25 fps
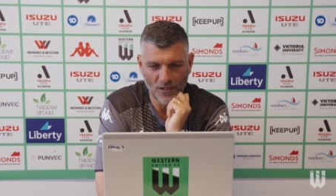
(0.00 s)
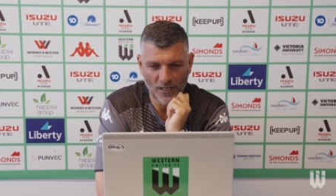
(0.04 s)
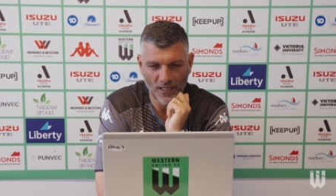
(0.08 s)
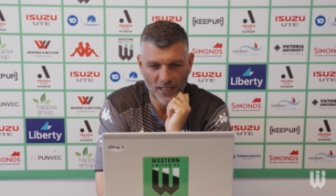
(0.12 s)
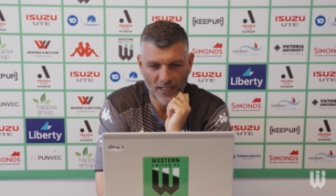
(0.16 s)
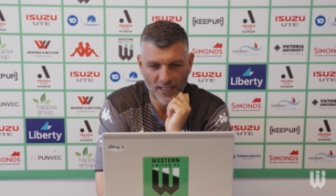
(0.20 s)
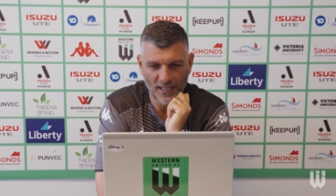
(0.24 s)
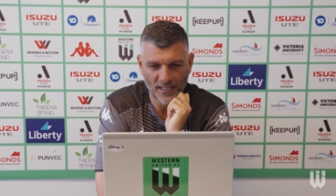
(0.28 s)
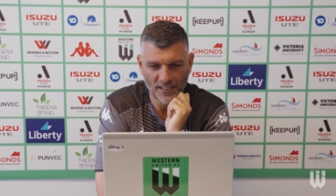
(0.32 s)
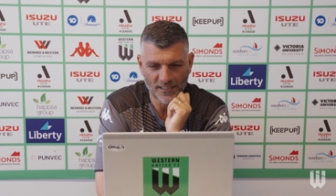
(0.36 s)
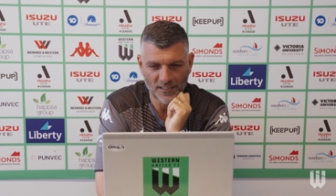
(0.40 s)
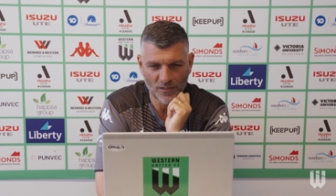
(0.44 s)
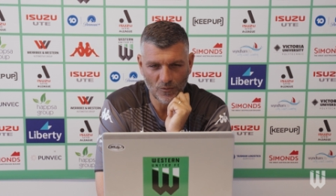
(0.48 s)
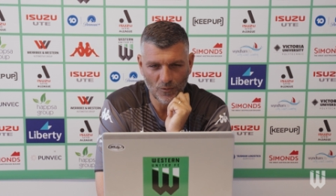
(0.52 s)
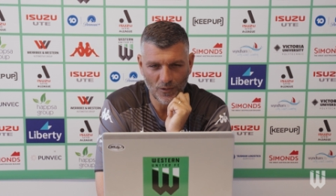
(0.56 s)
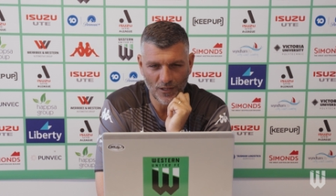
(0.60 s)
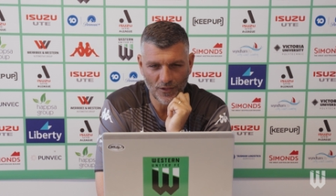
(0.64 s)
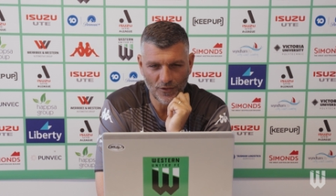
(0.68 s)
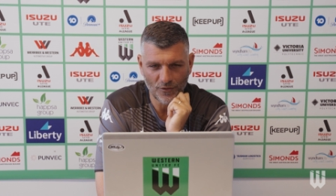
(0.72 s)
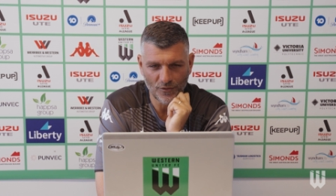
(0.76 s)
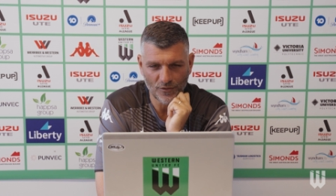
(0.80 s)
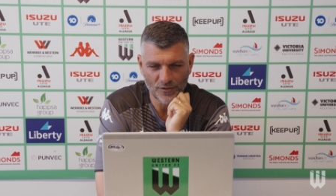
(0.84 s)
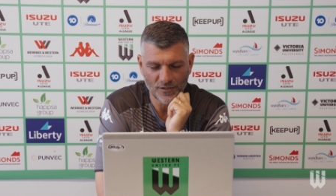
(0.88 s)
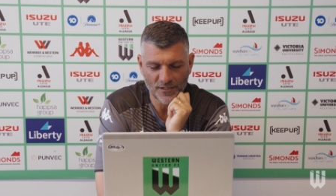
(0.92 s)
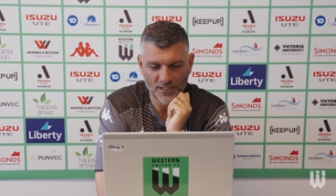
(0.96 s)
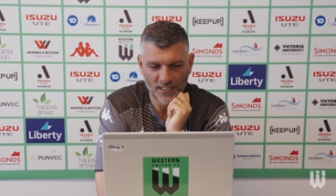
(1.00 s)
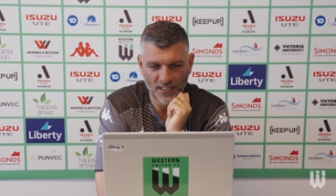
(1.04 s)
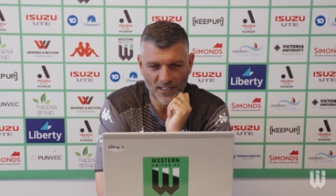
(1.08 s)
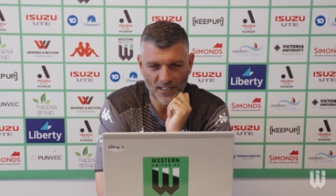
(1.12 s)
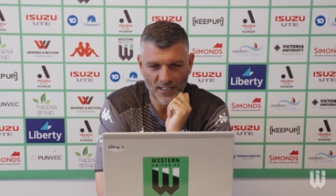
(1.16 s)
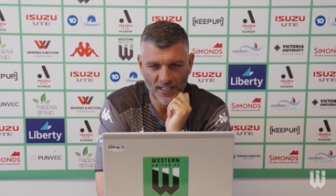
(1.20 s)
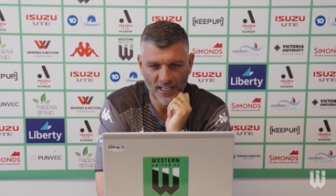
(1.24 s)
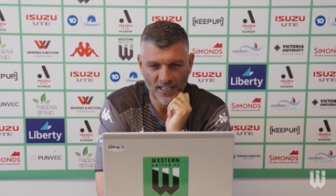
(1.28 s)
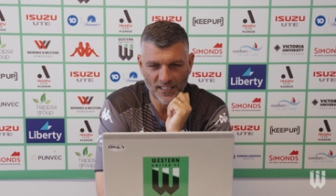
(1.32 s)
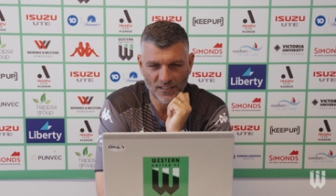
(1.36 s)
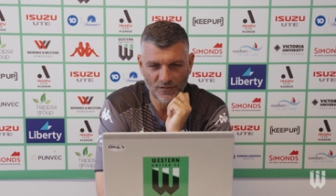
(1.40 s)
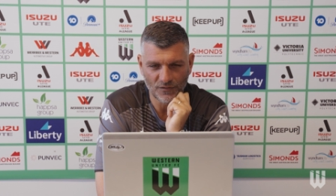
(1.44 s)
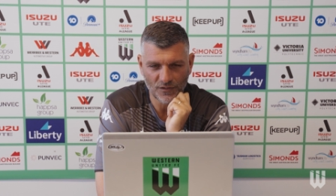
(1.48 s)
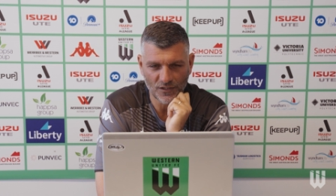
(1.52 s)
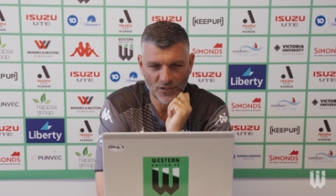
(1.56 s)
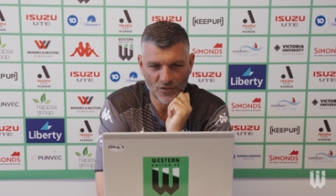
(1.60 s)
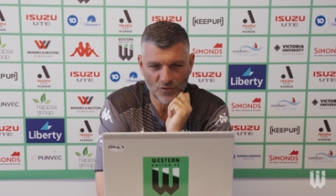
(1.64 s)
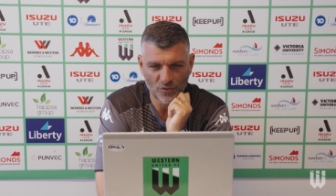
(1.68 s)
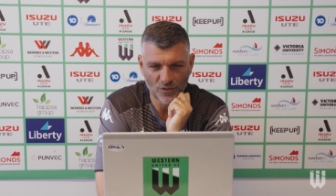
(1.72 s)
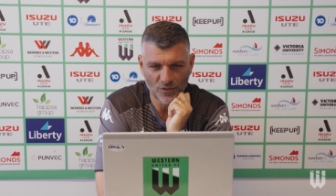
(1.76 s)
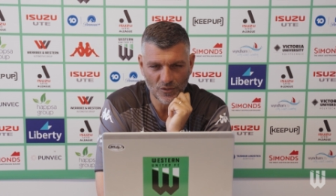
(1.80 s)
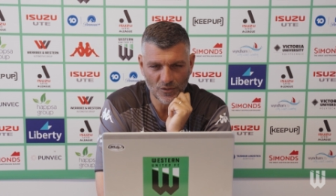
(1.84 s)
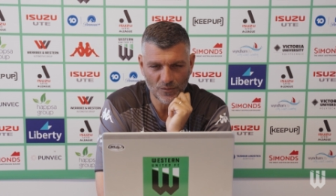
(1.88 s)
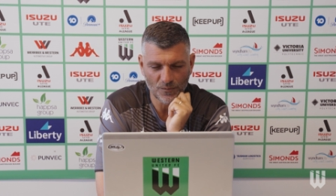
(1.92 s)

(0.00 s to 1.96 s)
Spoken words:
against the Wanderers and against Victory.